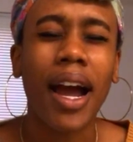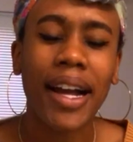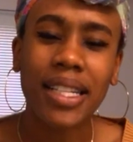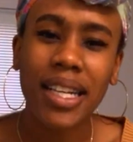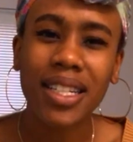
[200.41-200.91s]

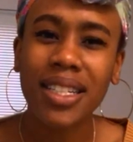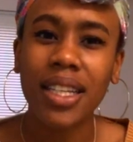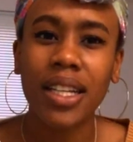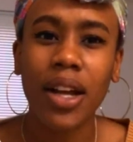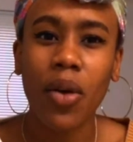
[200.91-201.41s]
I tend to
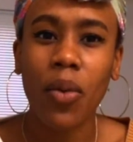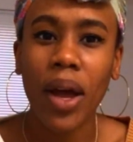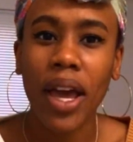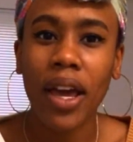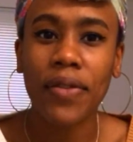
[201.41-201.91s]
lean
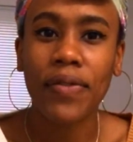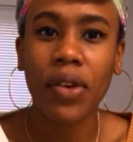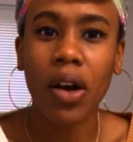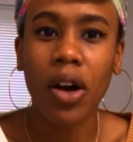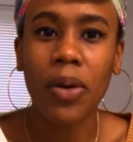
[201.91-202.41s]
away
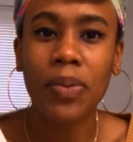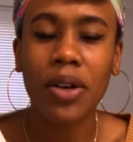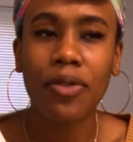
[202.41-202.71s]
from